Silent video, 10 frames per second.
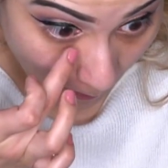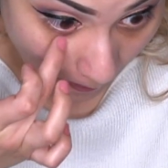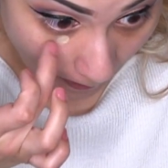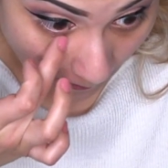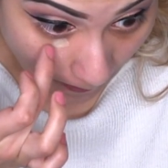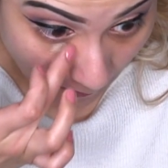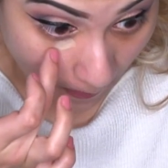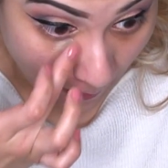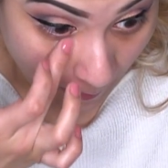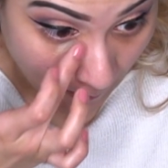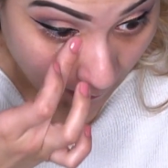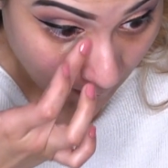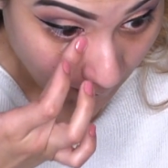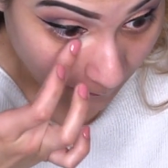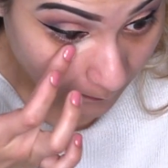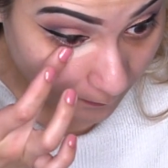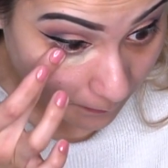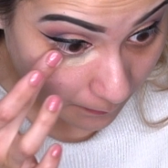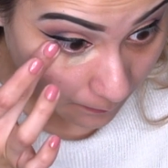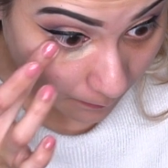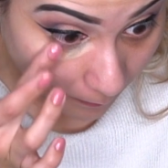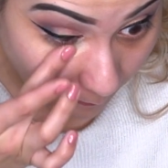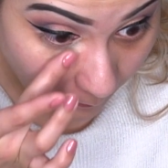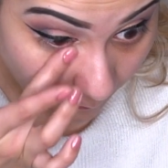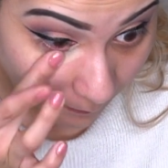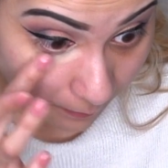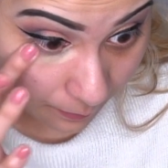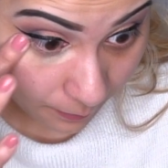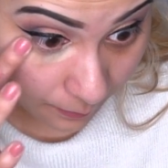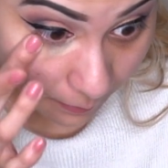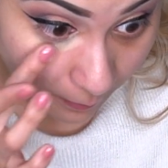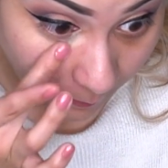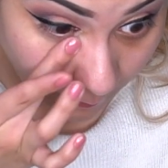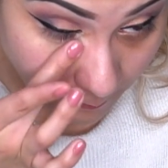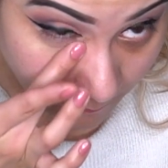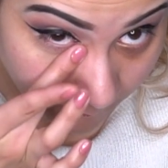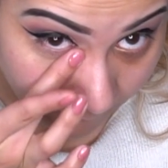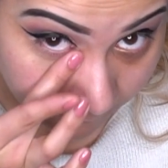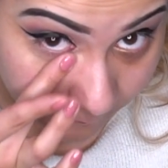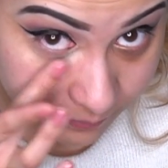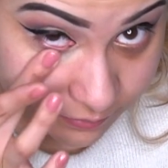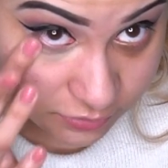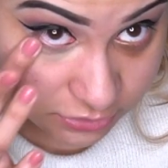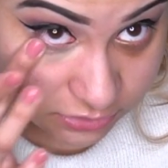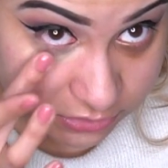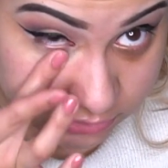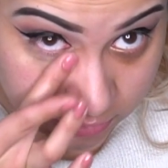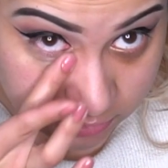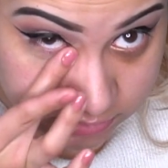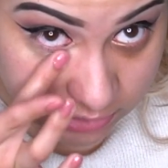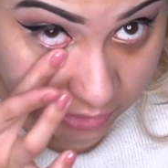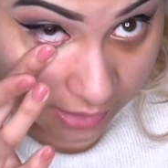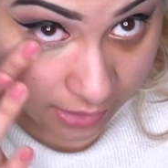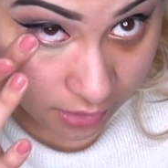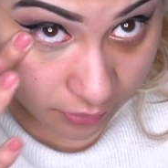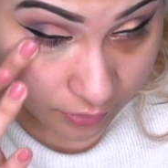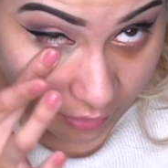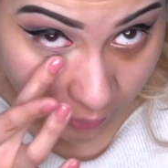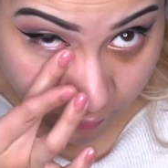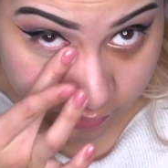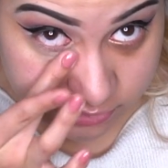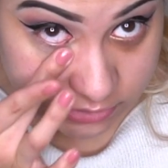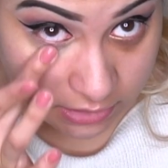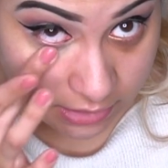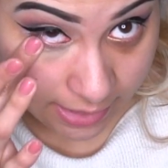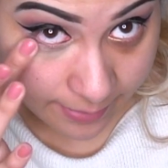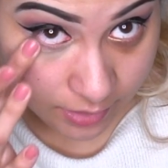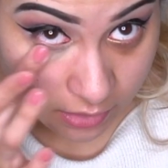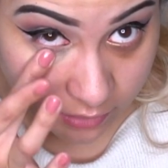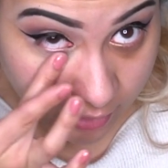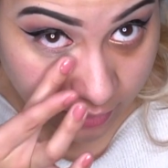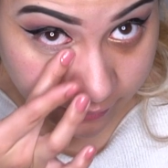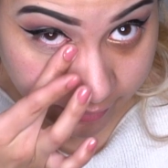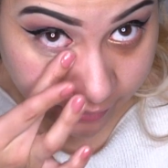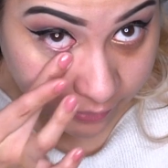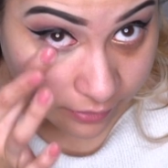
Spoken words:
I'm using it in the yellow tone. Just in that area. We're just going to dab it in that area.